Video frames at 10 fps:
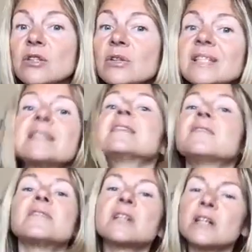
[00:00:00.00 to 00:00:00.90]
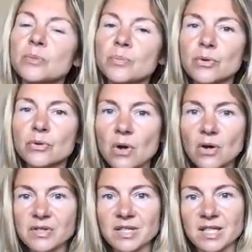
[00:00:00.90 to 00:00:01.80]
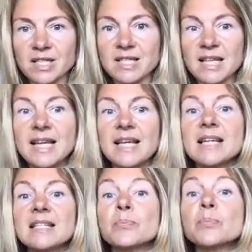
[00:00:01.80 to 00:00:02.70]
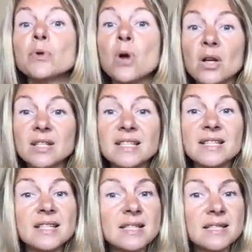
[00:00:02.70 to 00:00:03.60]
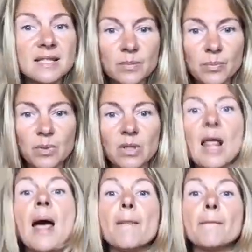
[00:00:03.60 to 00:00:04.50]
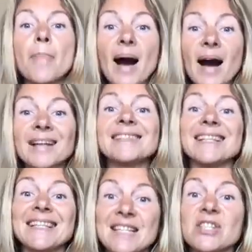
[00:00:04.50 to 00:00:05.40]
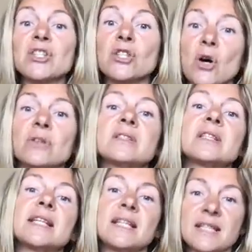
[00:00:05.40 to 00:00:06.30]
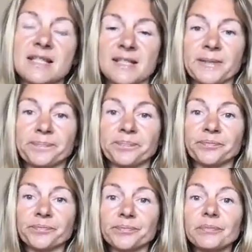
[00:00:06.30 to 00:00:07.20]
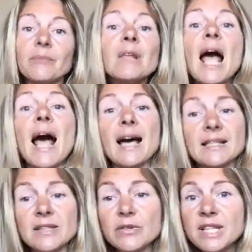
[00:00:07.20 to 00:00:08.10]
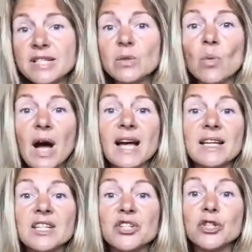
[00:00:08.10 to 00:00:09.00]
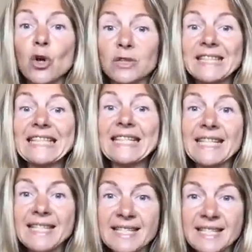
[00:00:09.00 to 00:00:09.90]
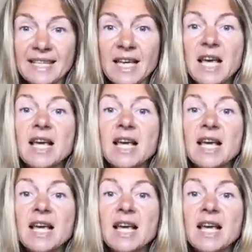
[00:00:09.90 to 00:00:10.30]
not a difficult process. The process is simple, but it is not easy. And the reason why it is not easy